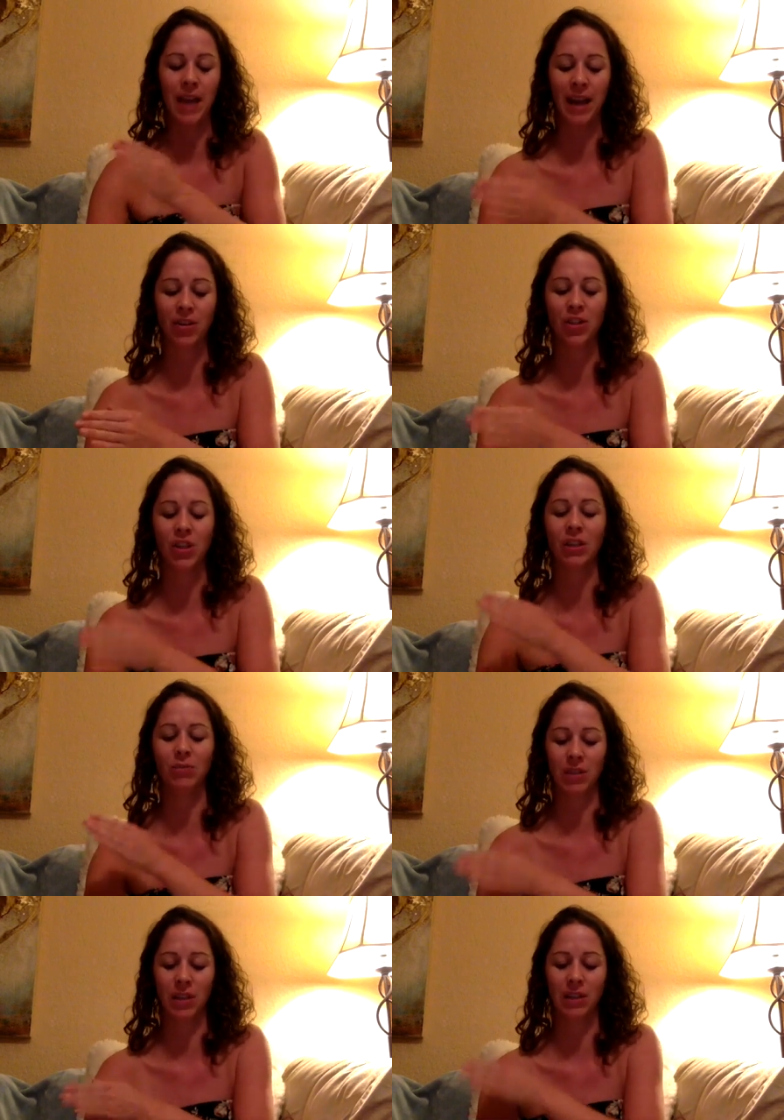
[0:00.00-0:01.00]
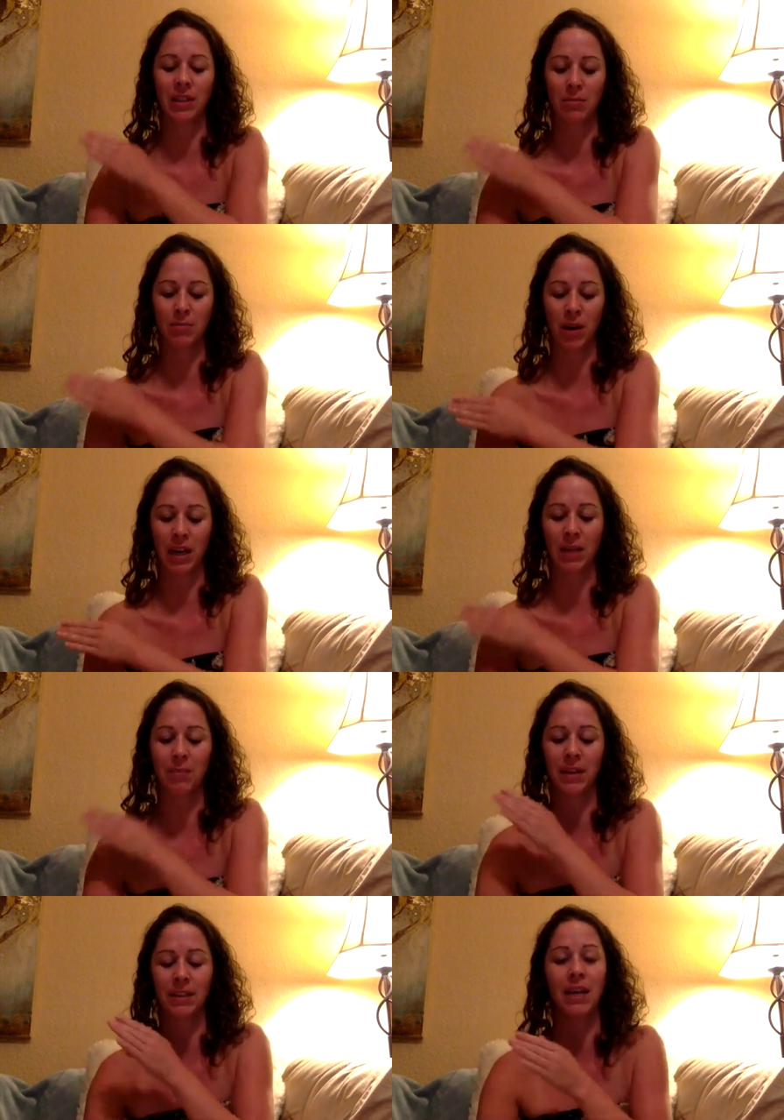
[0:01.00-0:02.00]
energy results in money,
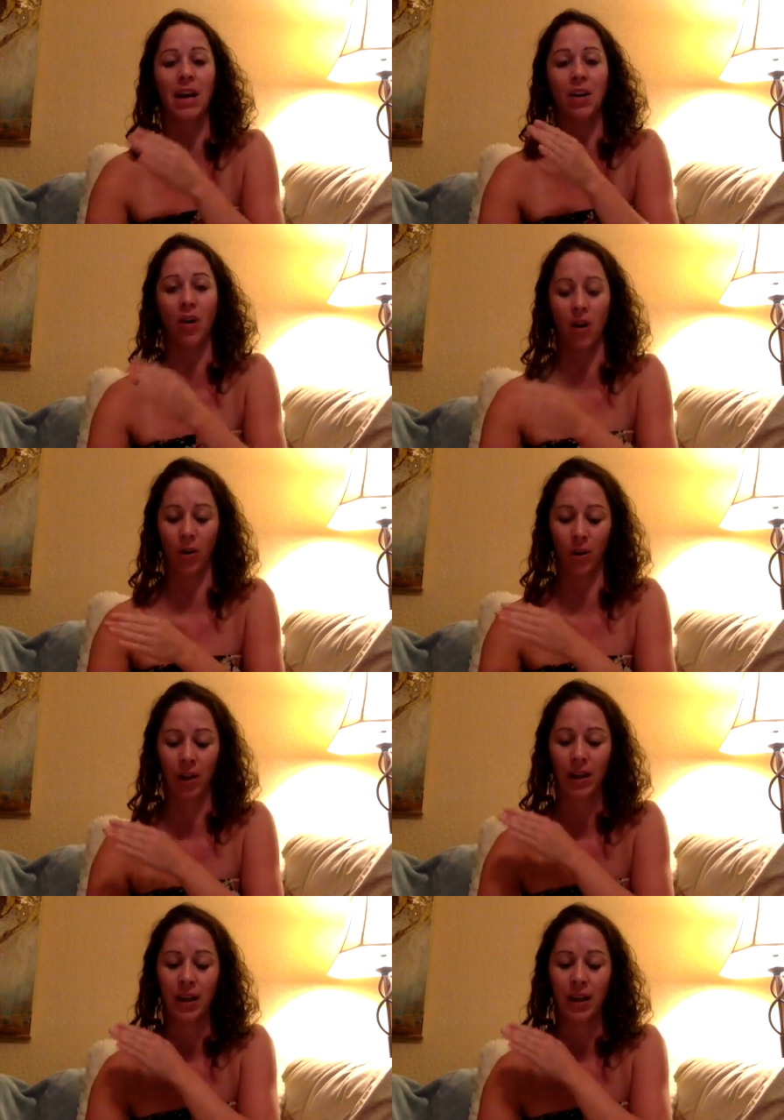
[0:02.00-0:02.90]
because they are all